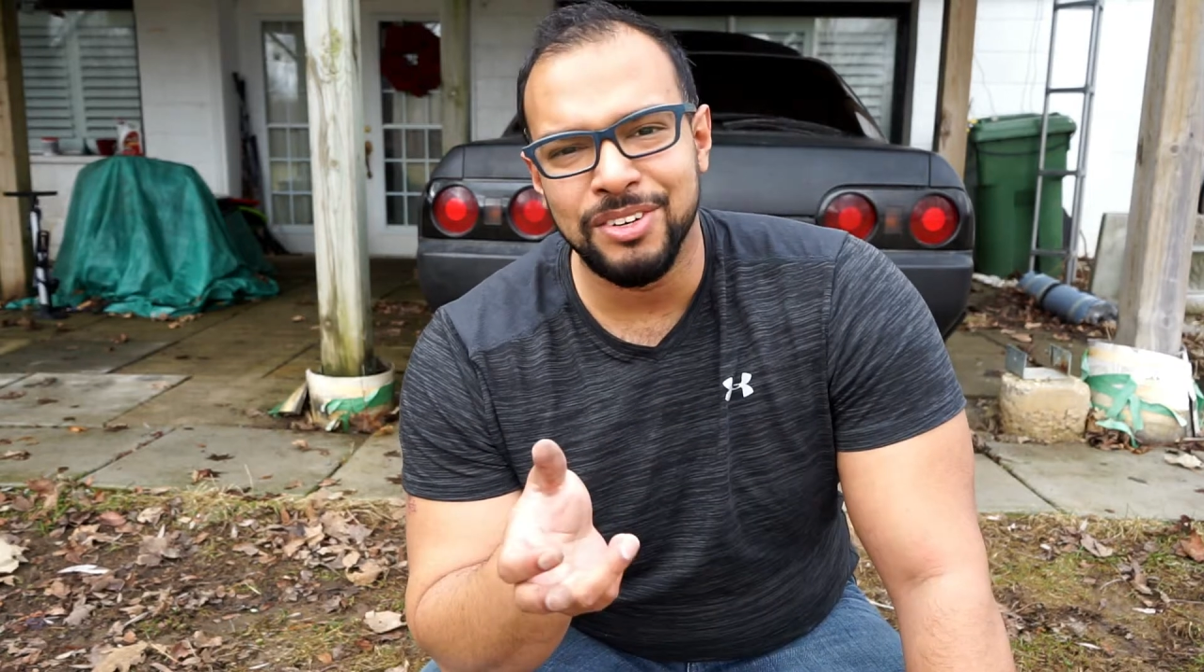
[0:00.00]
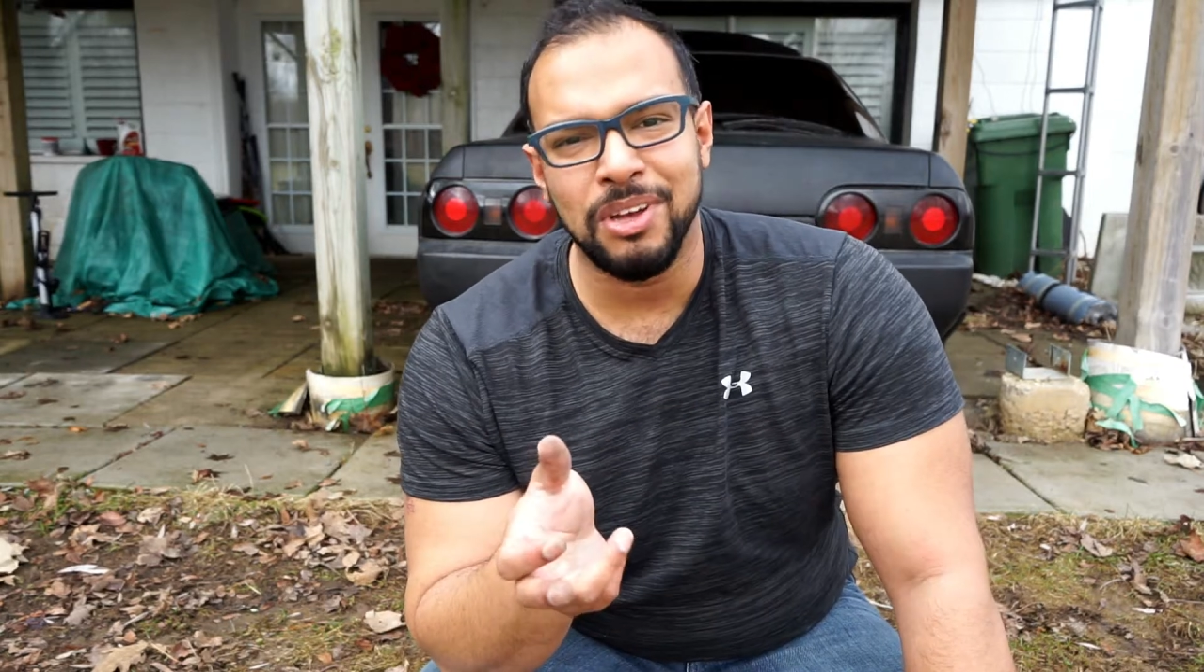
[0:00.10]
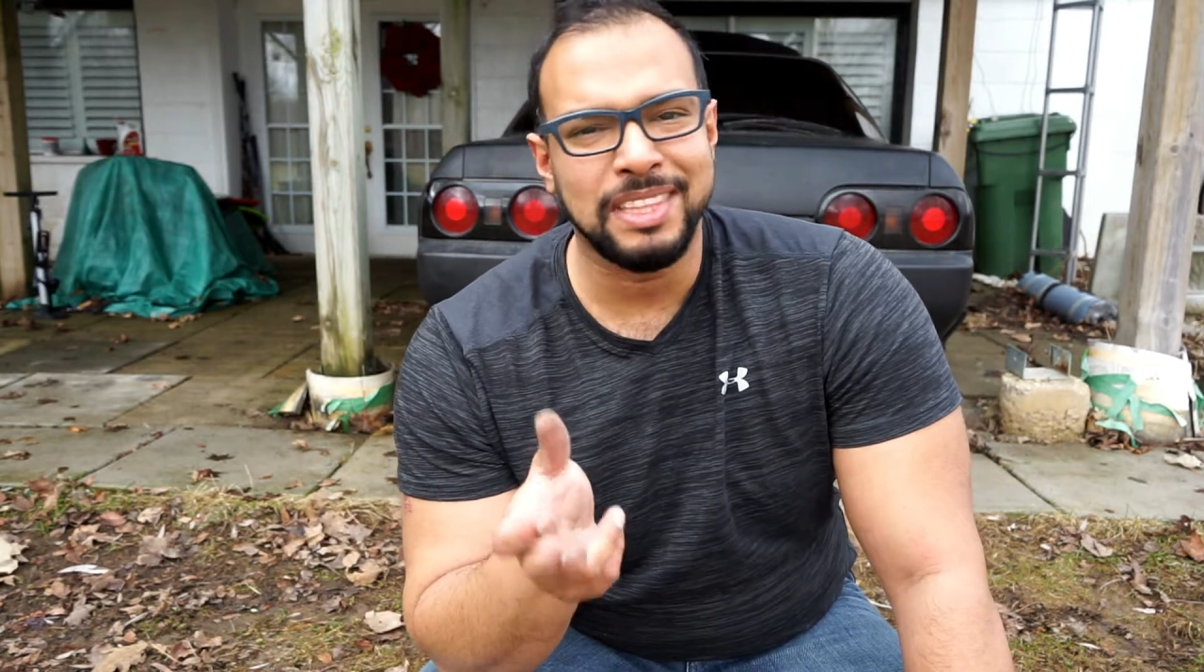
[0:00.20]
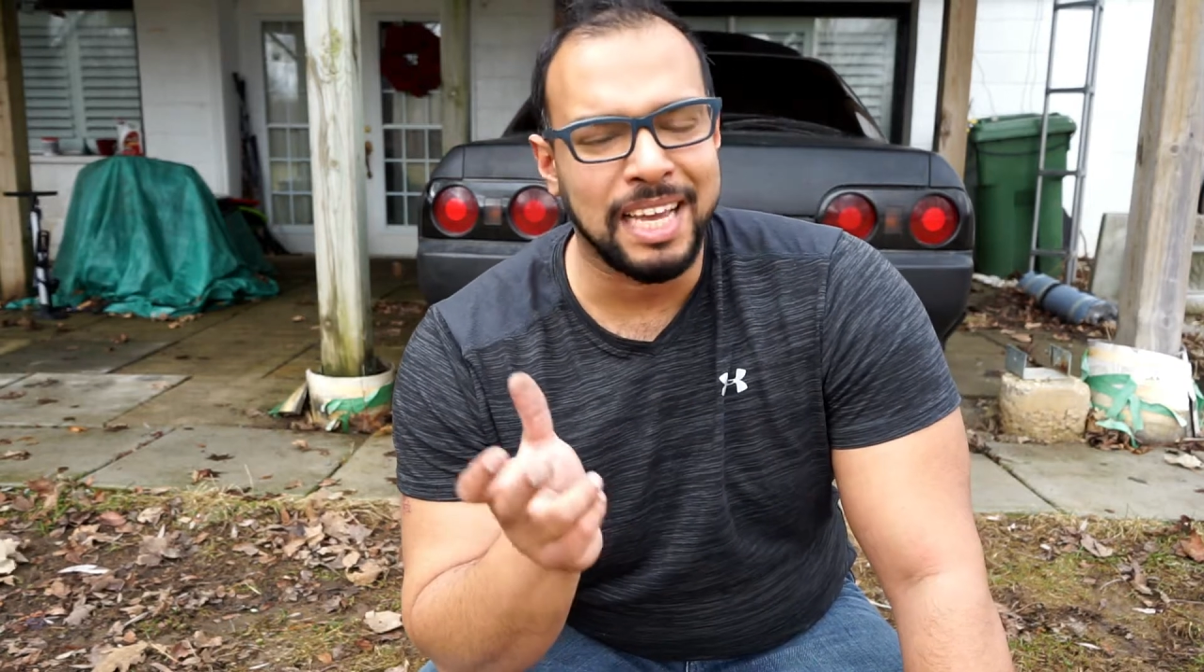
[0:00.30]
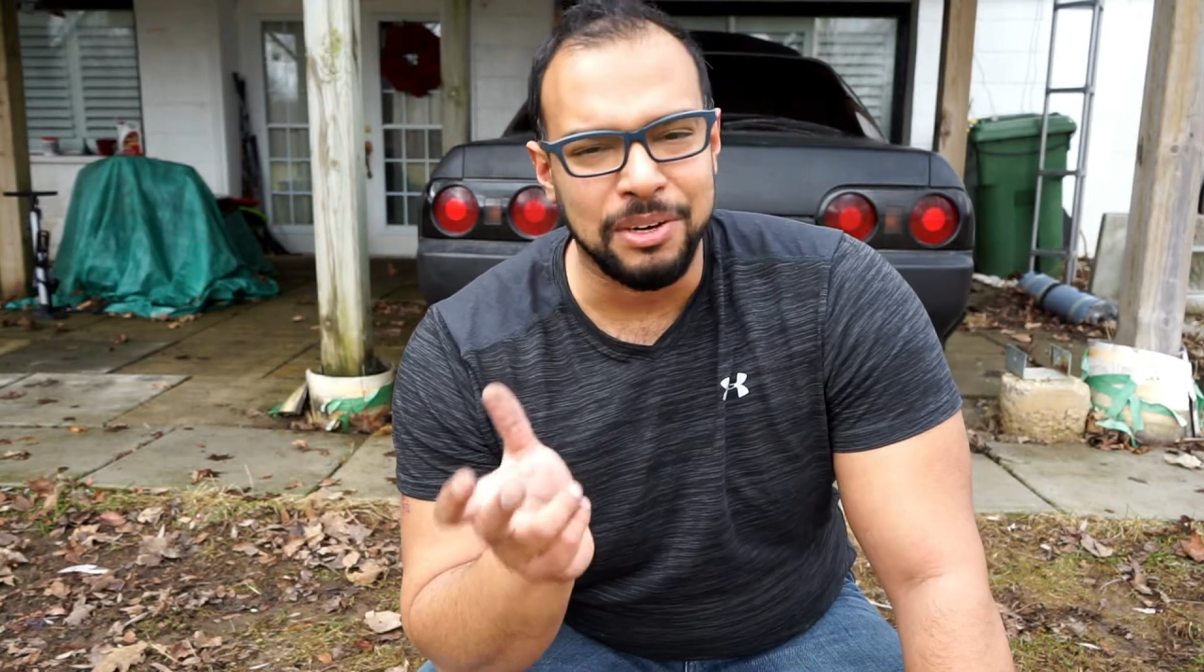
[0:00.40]

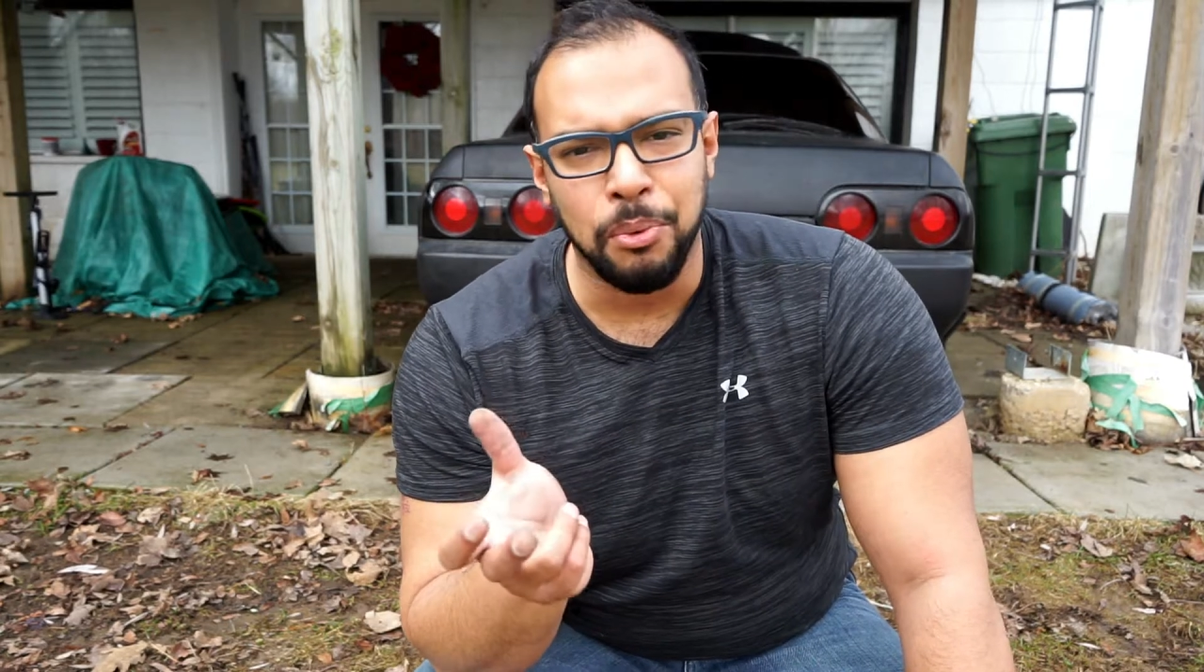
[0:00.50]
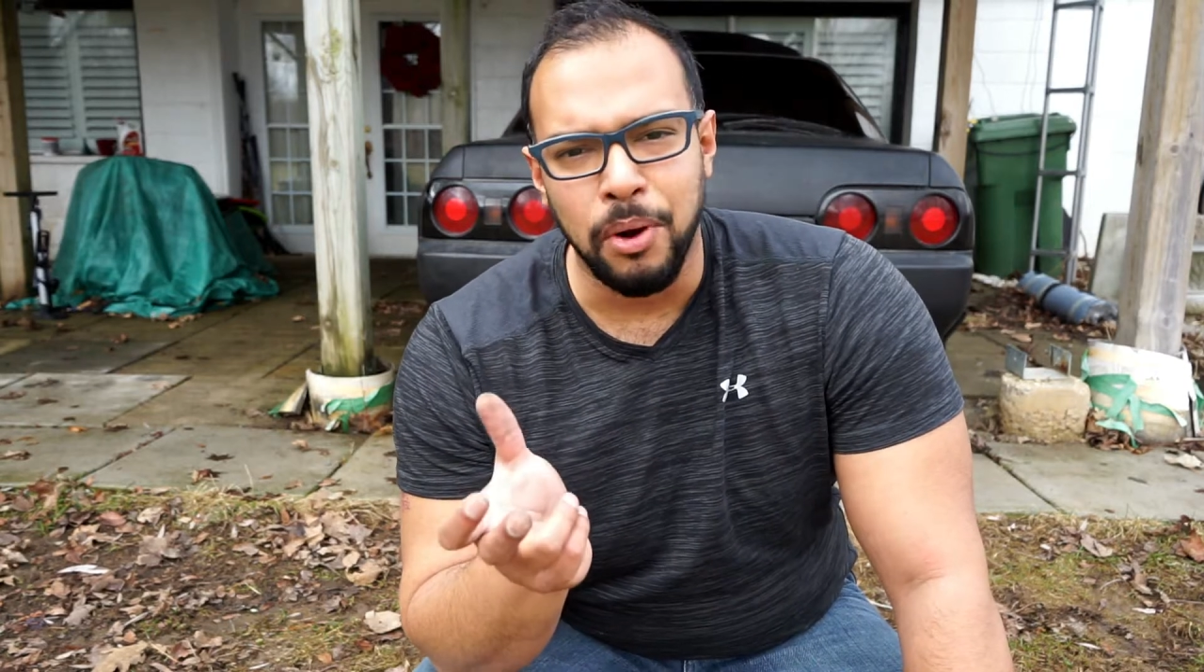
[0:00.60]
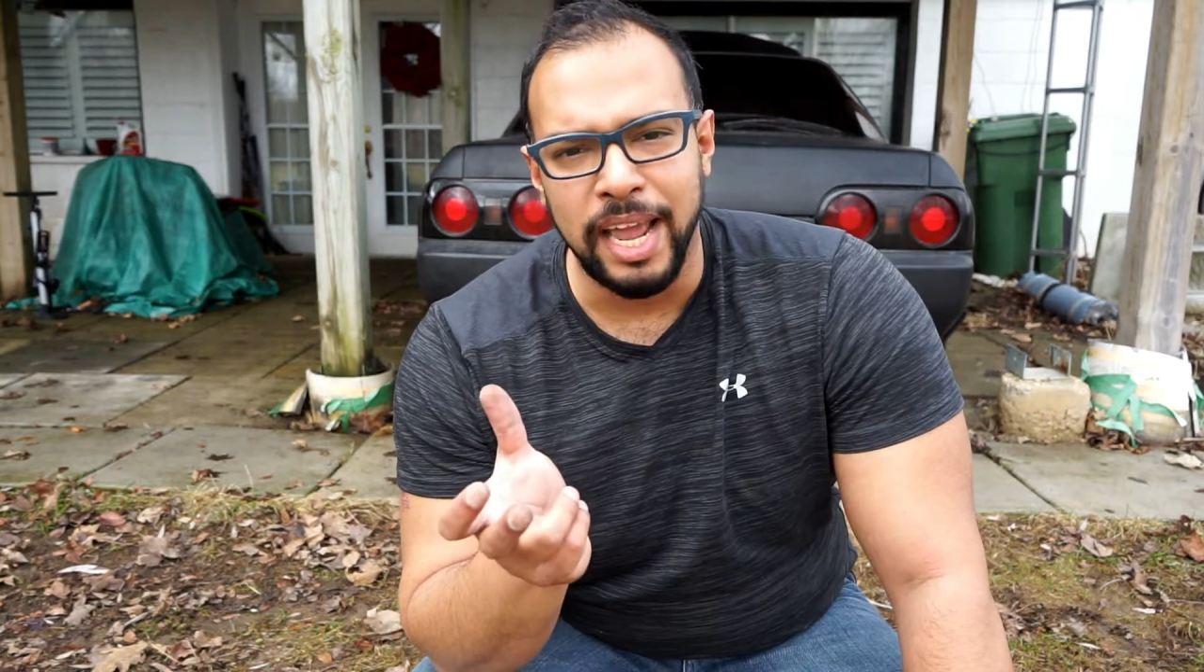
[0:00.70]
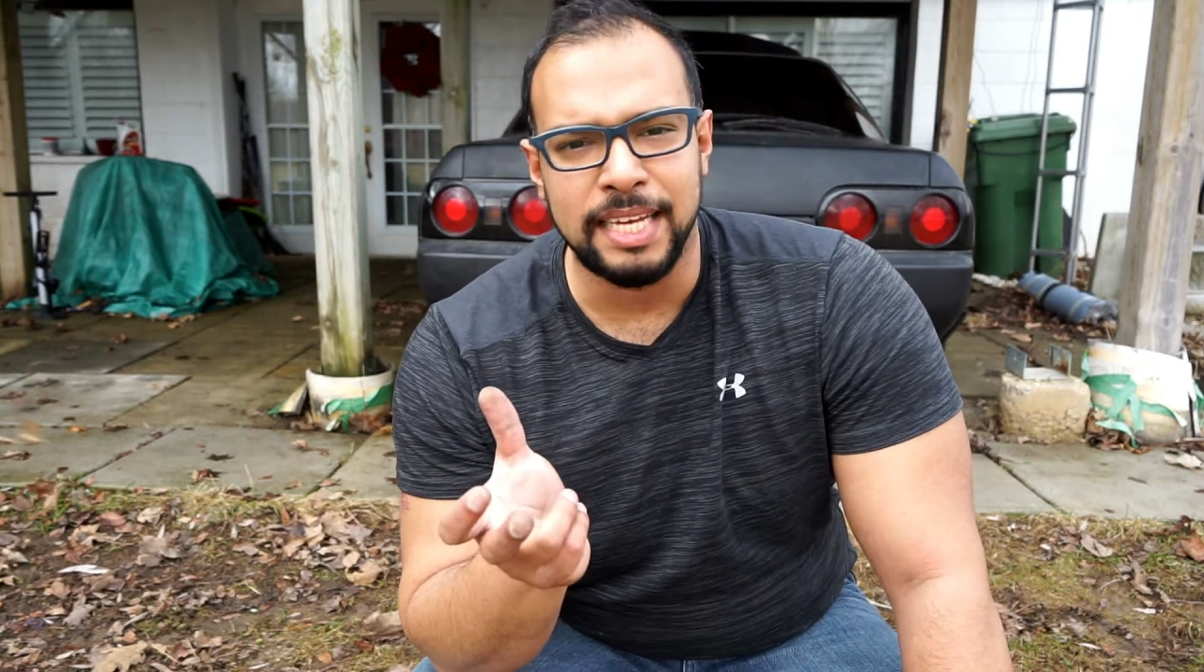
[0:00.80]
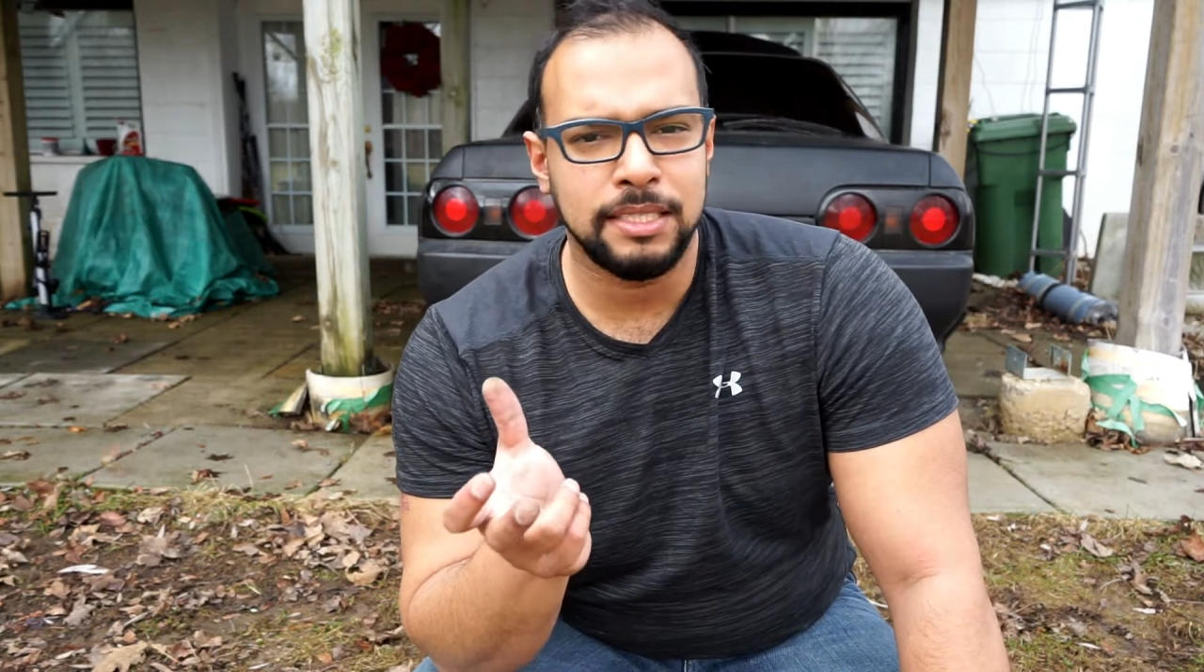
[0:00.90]
run that great,